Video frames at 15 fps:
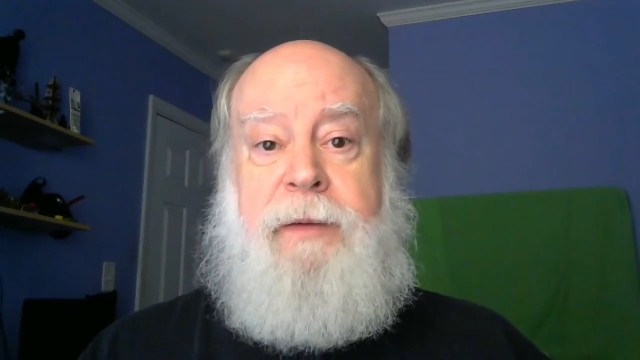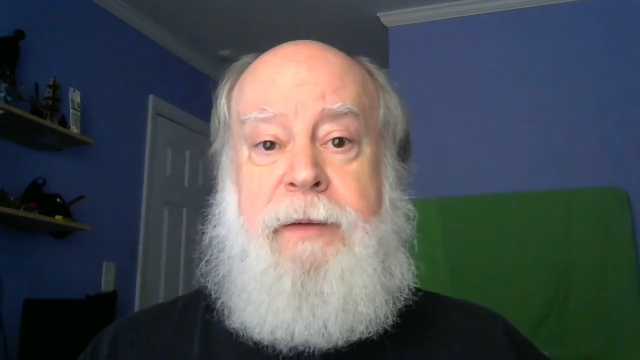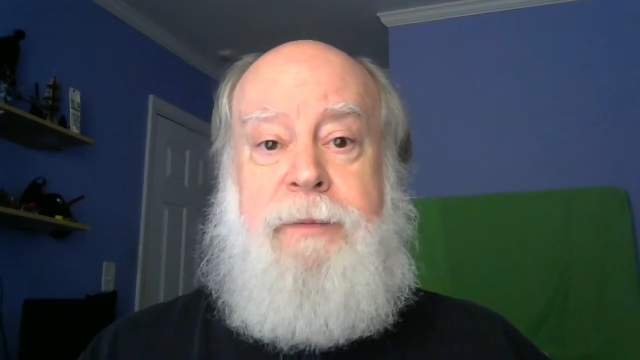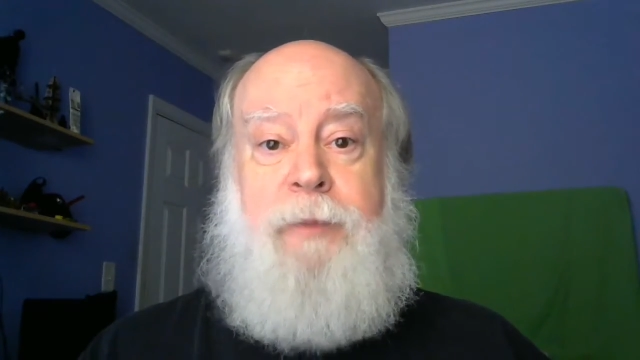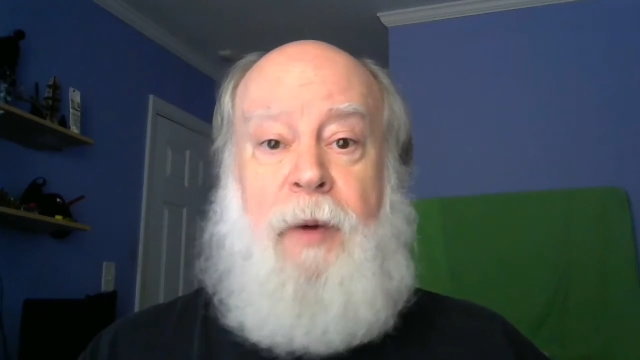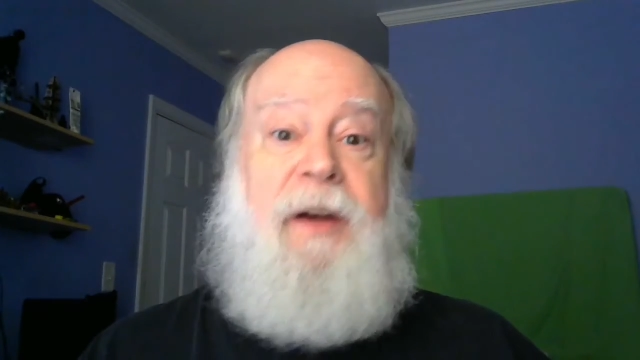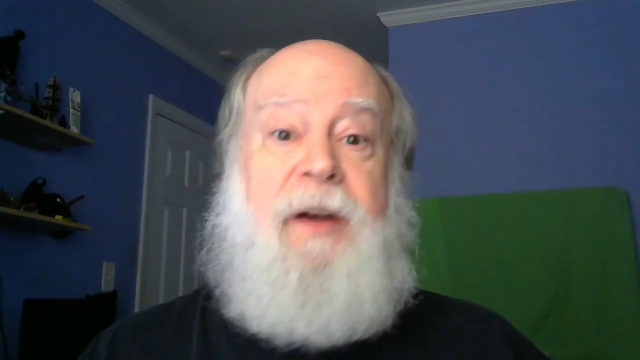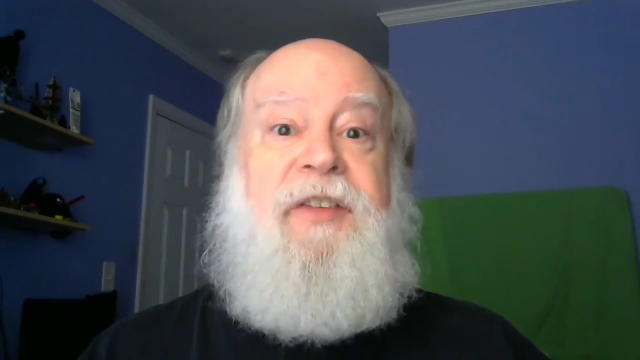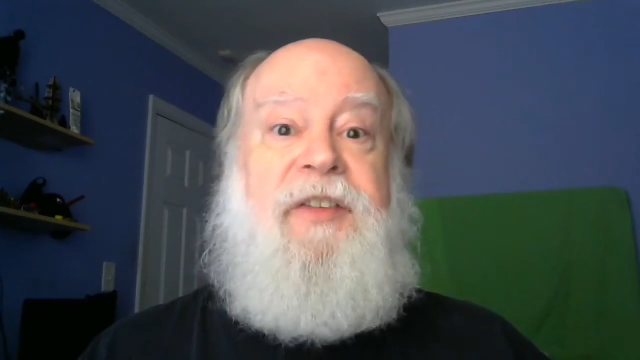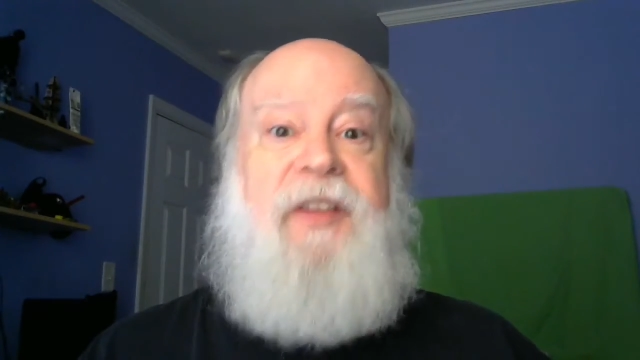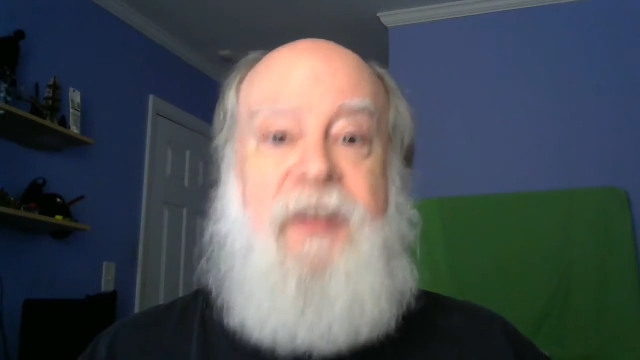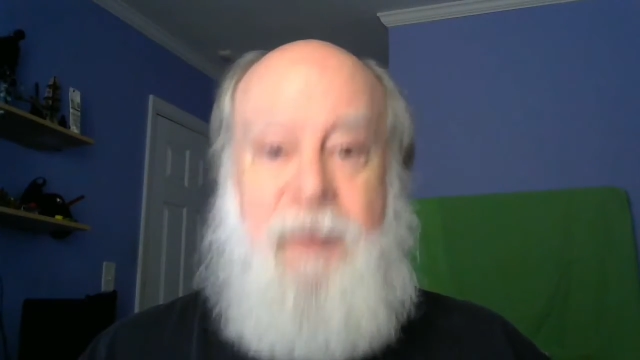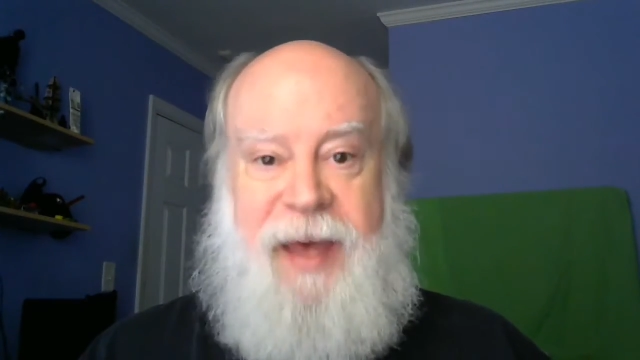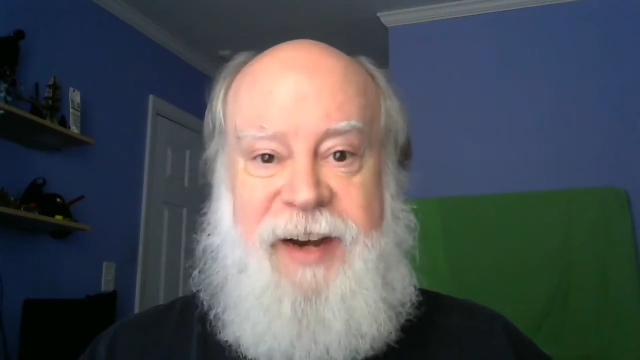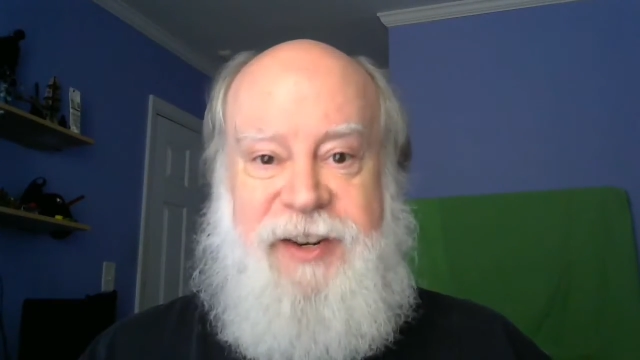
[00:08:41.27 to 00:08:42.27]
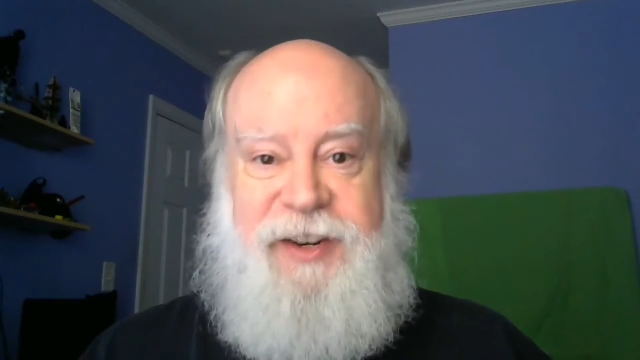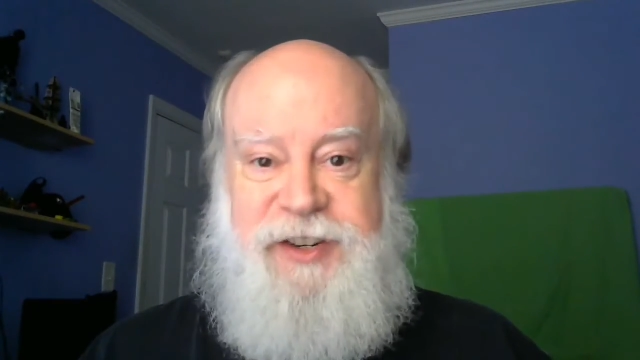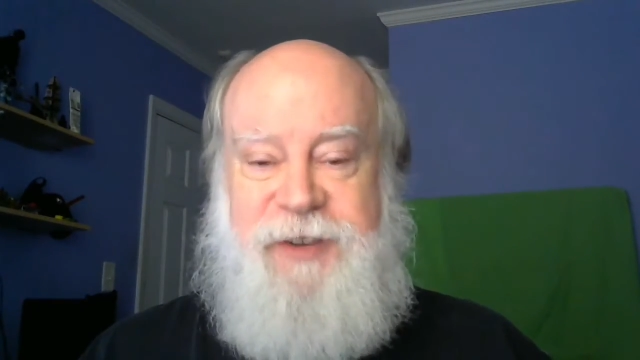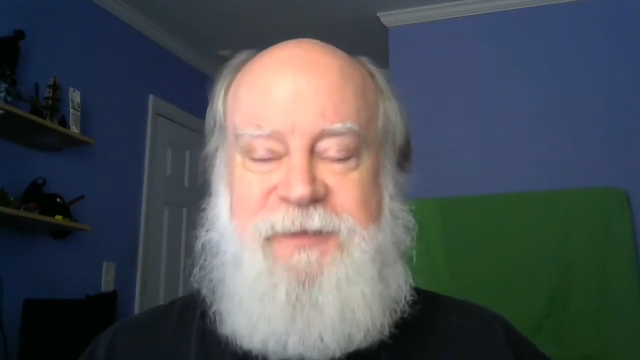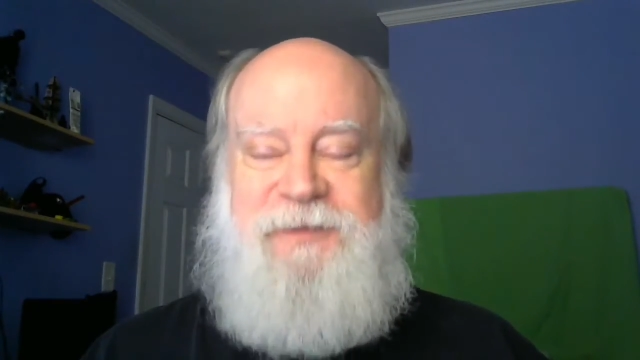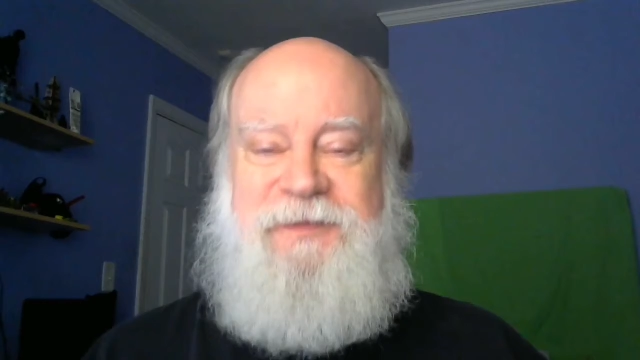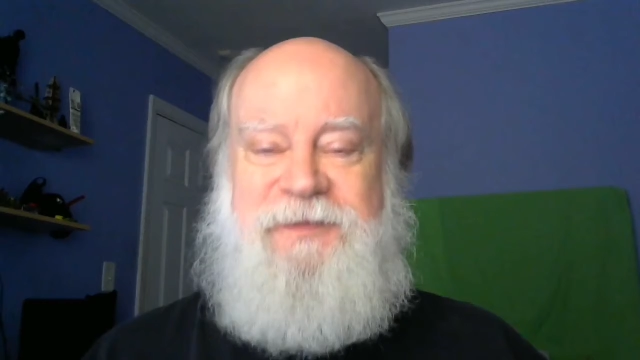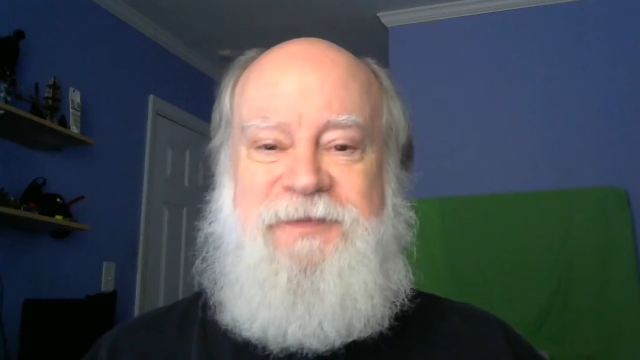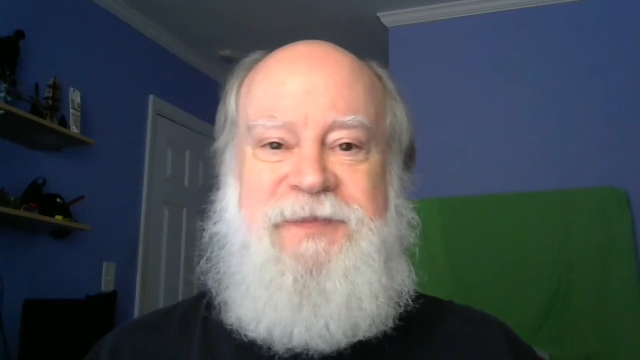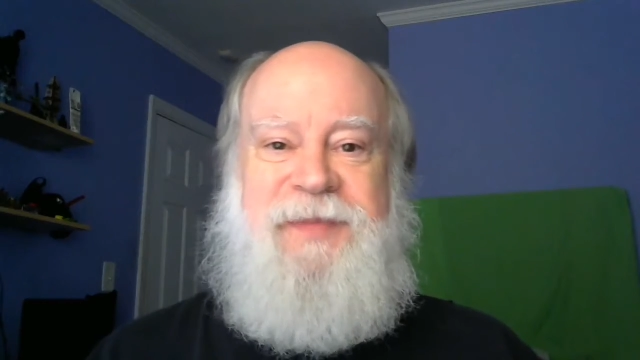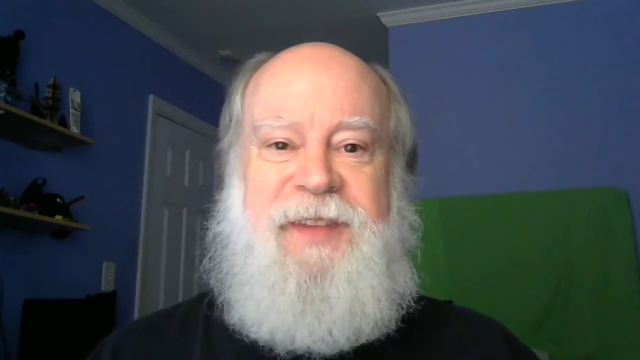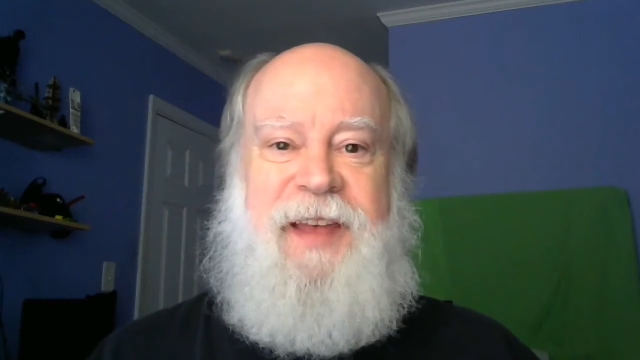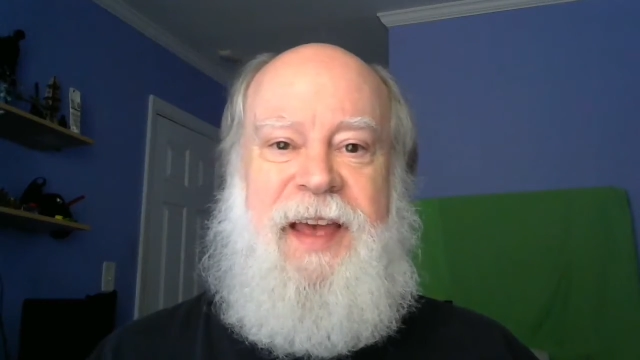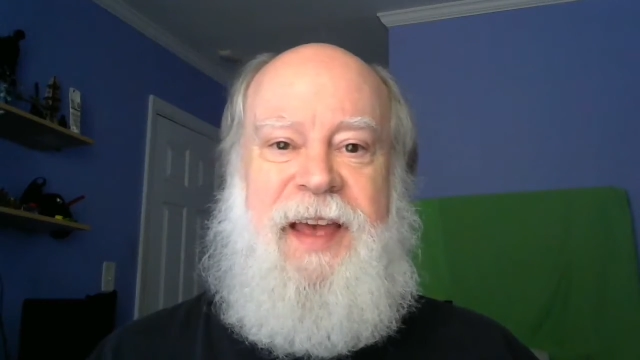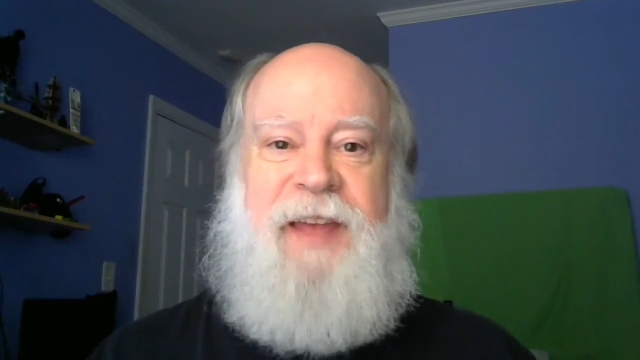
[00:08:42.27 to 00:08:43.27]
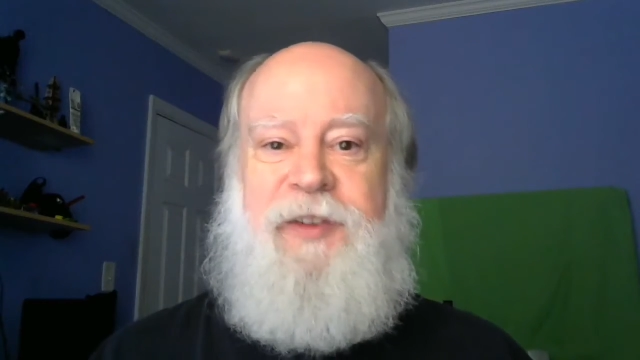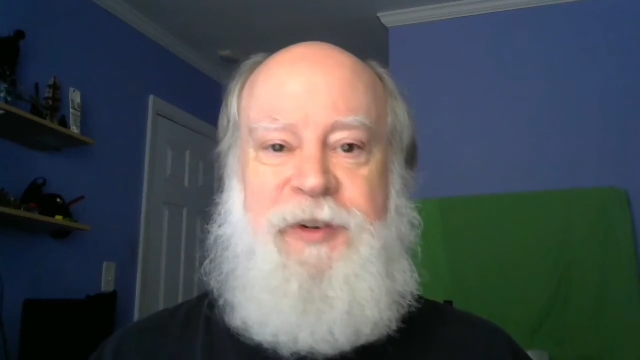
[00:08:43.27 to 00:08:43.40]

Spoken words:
wanted to see the manager. And